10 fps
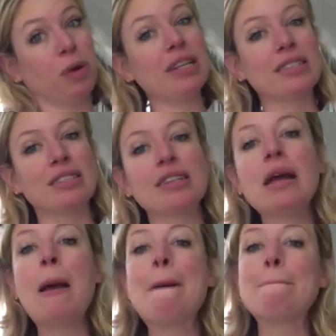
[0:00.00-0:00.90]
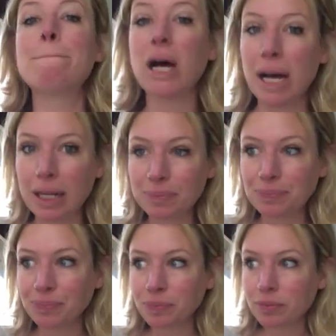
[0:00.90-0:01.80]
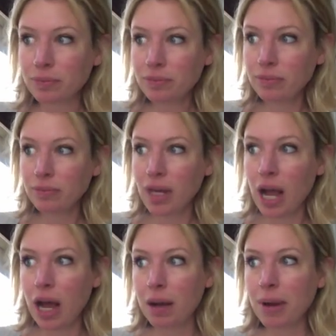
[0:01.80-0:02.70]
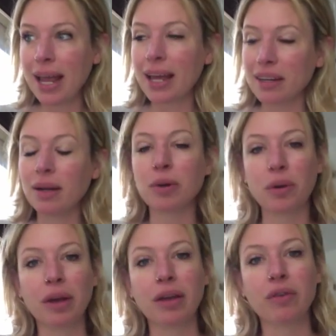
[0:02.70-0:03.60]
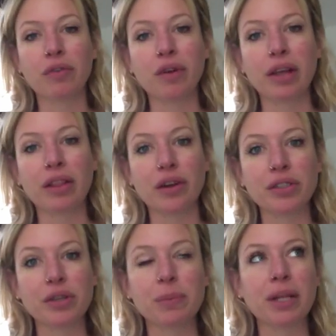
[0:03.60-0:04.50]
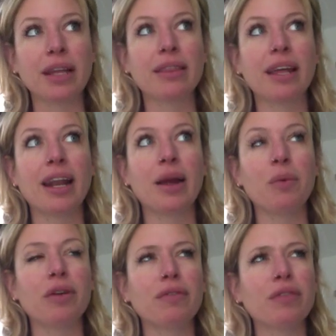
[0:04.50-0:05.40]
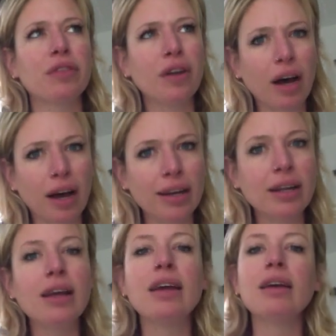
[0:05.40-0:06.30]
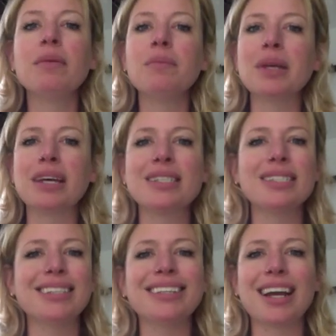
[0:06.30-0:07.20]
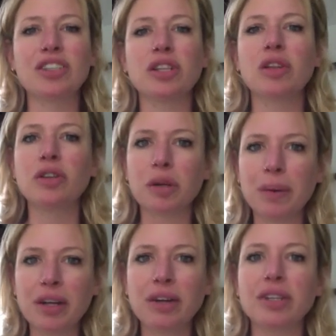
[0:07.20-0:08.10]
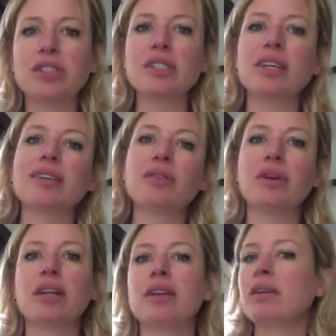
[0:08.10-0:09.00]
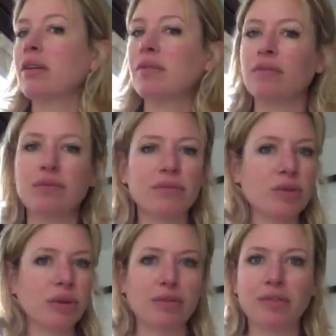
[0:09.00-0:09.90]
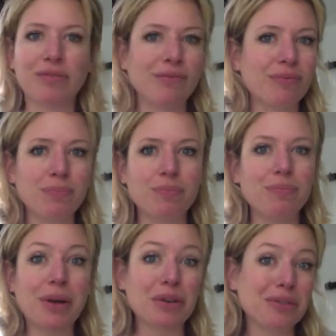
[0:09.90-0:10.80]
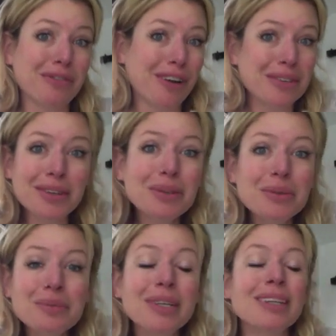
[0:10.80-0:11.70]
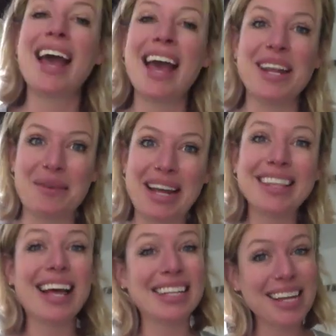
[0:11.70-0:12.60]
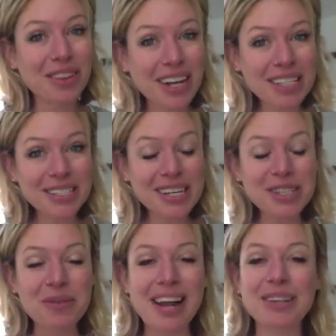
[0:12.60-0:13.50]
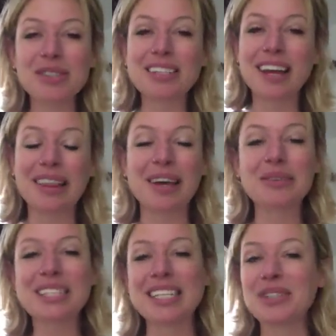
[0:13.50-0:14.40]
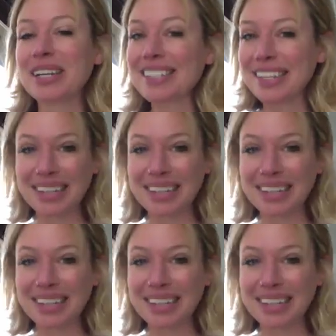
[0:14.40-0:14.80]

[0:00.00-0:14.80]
breasts but um, I ended up going for a larger implant than I would have thought because it didn't actually look bigger. It just like created a sort of a better volume. Anyway, that's how the consultation went. It was, I thought it was interesting.